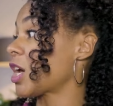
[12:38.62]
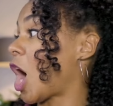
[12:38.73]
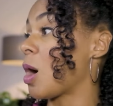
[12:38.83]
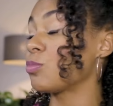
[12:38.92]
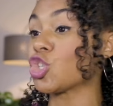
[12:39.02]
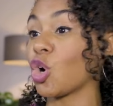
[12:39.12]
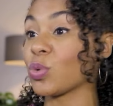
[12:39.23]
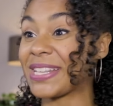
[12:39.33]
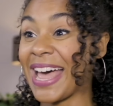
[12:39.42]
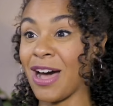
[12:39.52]
Tom
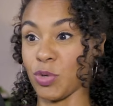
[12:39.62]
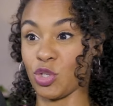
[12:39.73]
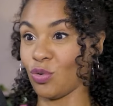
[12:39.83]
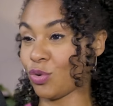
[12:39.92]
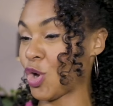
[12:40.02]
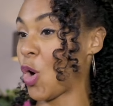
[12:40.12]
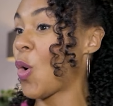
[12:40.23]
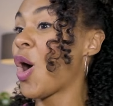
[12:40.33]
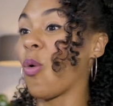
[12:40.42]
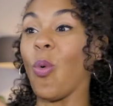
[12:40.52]
Jones' house. You don't know
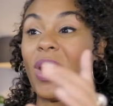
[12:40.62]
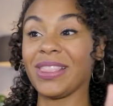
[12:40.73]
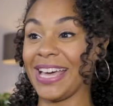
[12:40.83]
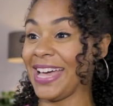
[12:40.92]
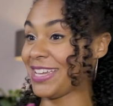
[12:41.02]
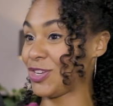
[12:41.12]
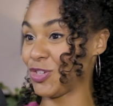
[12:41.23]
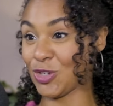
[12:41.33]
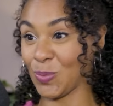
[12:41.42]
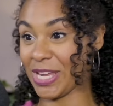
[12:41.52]
what the heck you're
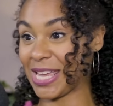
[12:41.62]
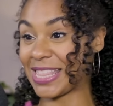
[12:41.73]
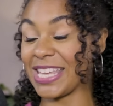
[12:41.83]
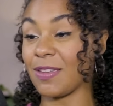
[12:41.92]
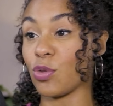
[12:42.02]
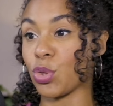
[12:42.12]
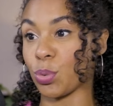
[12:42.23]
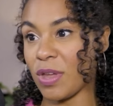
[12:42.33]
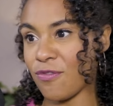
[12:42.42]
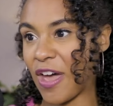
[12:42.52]
doing. And they give you
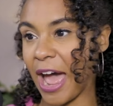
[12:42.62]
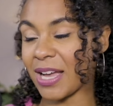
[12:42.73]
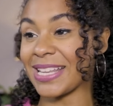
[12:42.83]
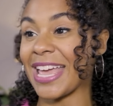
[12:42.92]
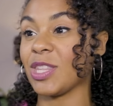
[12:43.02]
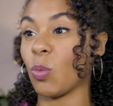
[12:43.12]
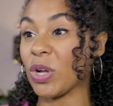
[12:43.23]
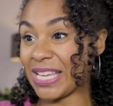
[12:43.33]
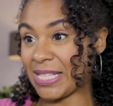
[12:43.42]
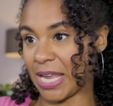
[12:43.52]
three facts. And
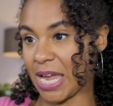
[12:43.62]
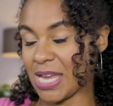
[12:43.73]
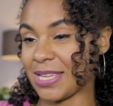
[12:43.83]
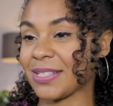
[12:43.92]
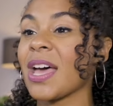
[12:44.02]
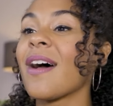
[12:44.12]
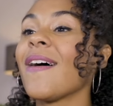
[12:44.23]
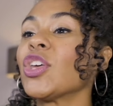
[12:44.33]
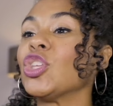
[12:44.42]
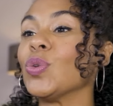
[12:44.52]
what they say is
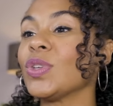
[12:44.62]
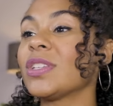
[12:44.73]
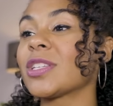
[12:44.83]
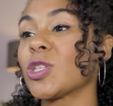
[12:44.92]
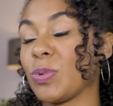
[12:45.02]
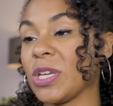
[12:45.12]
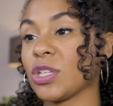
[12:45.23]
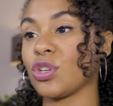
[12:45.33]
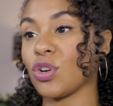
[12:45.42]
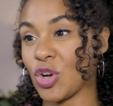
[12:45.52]
you need to speak
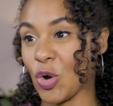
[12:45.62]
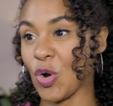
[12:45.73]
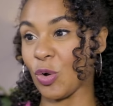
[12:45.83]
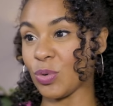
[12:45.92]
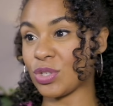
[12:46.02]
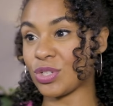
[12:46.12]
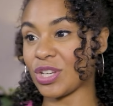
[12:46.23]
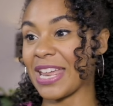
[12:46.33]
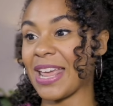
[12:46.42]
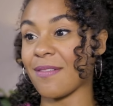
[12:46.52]
to your co host
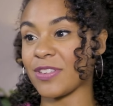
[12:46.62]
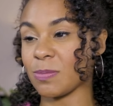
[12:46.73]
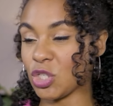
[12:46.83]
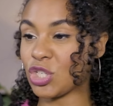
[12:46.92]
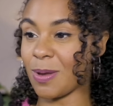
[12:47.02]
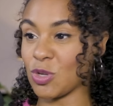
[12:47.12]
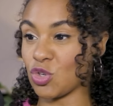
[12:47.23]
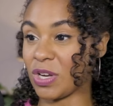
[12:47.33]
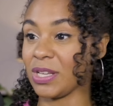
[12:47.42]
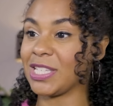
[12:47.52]
and have as much
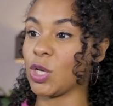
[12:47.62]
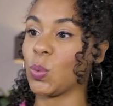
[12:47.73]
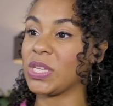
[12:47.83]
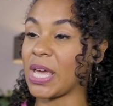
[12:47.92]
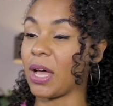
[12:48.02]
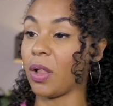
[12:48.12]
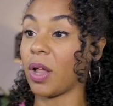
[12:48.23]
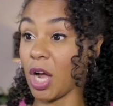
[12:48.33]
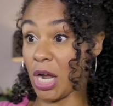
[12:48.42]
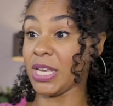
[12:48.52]
chemistry until we yell
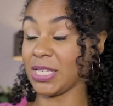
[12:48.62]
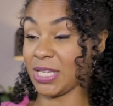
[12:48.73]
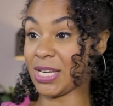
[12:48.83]
cut.